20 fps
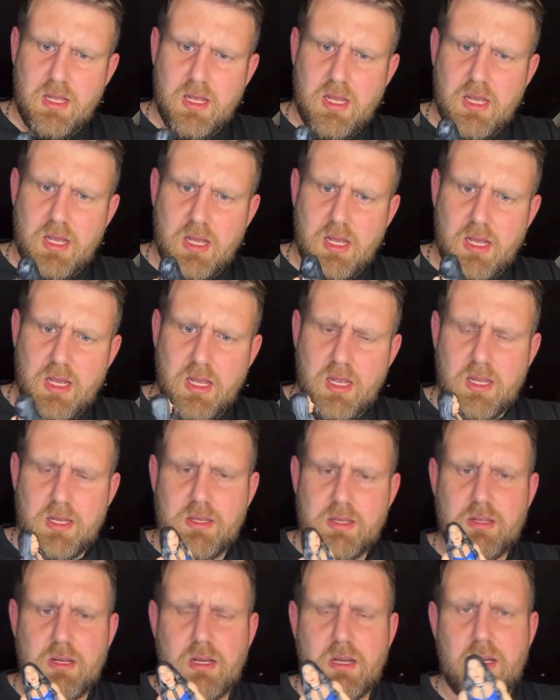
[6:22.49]

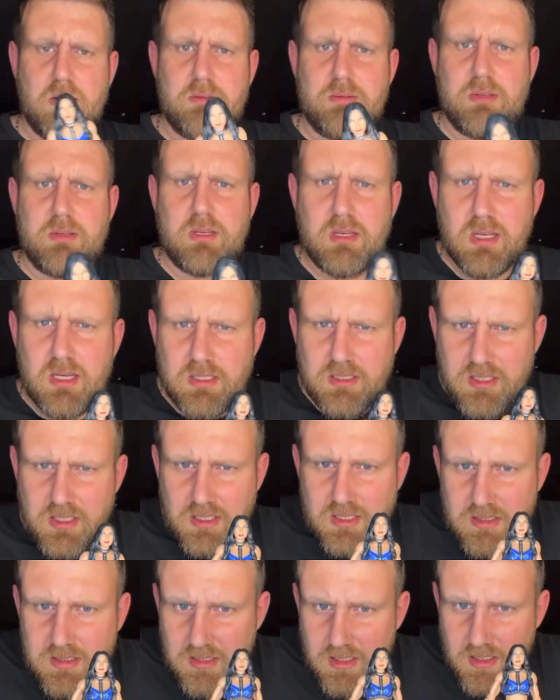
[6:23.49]
And is
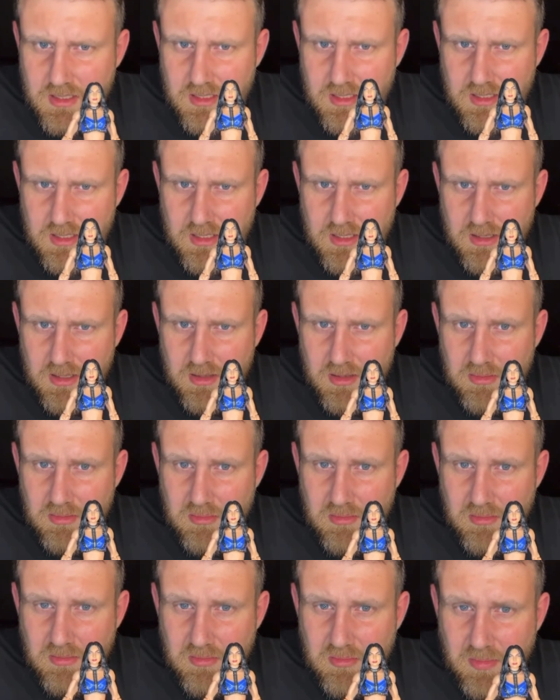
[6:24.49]
this,
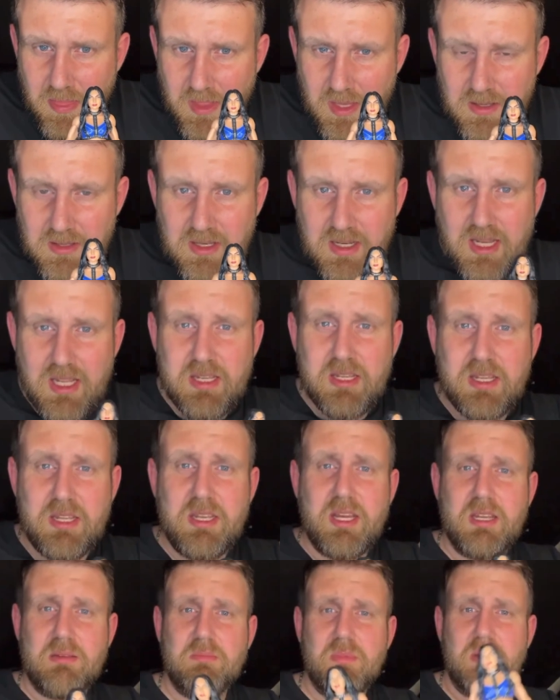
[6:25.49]
again, the
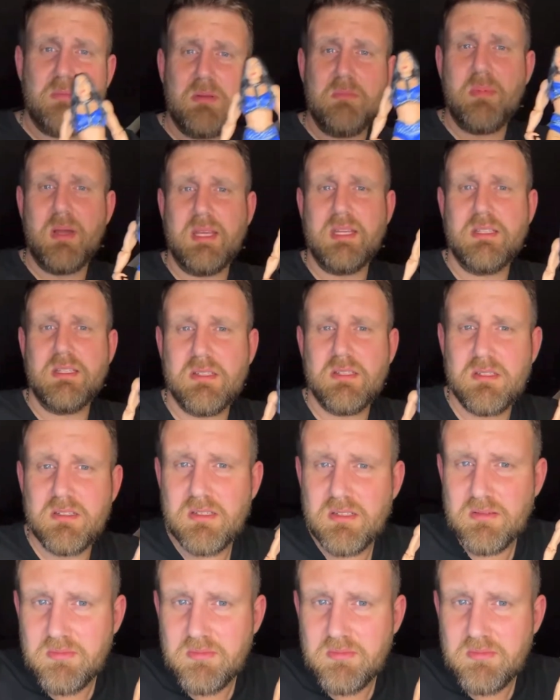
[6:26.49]
name, maybe Peyton